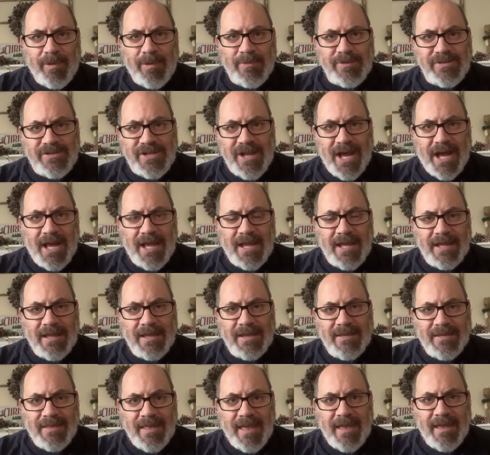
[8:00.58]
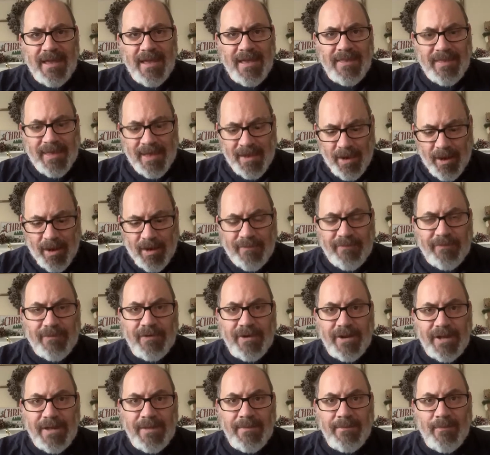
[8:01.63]
he was dying, they offered
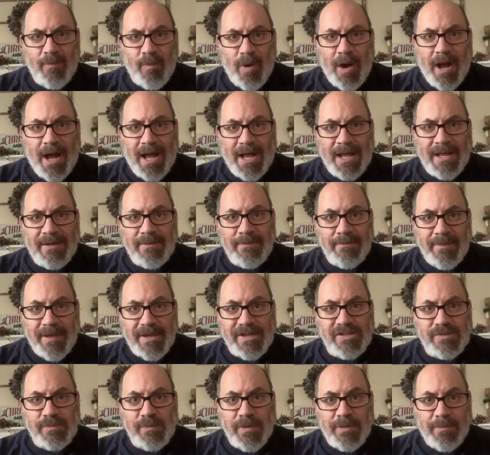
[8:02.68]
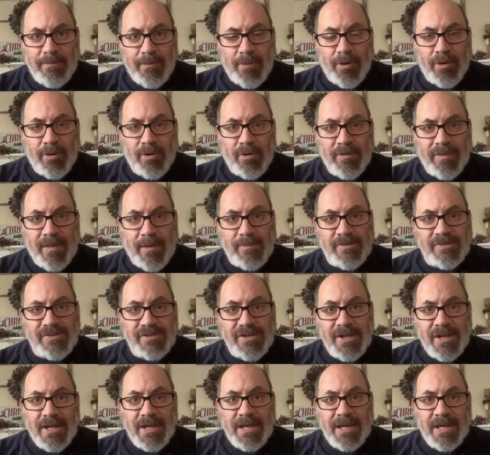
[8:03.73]
him wine mixed with myrrh that was